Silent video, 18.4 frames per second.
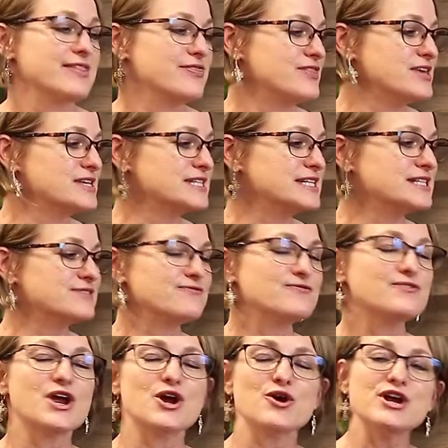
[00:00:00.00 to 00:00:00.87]
This is
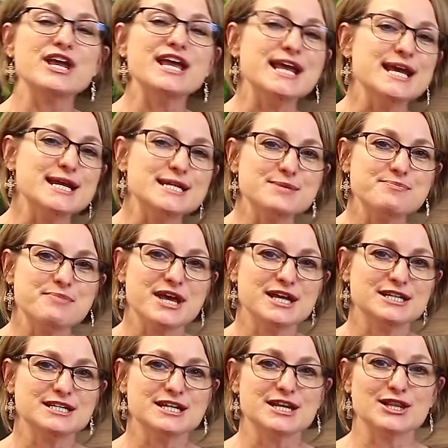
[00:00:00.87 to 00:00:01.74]
very
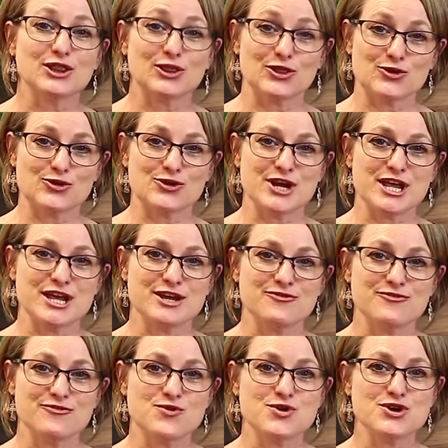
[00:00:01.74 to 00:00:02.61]
independent
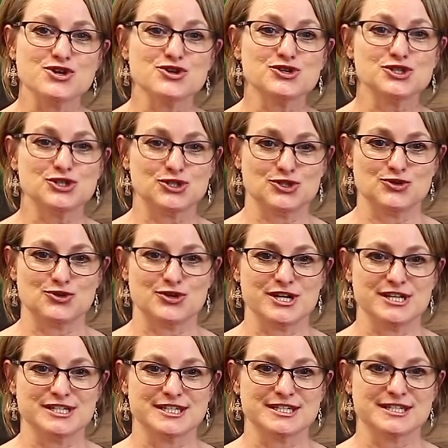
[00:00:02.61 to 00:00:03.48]
learning for your
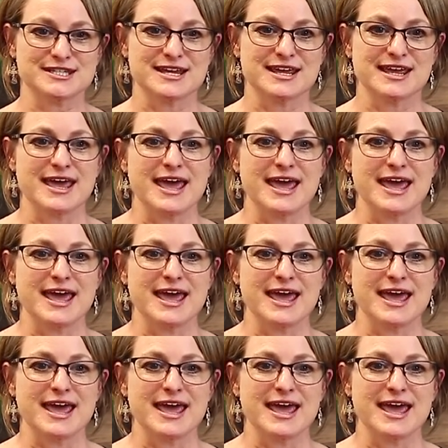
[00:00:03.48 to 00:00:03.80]
students.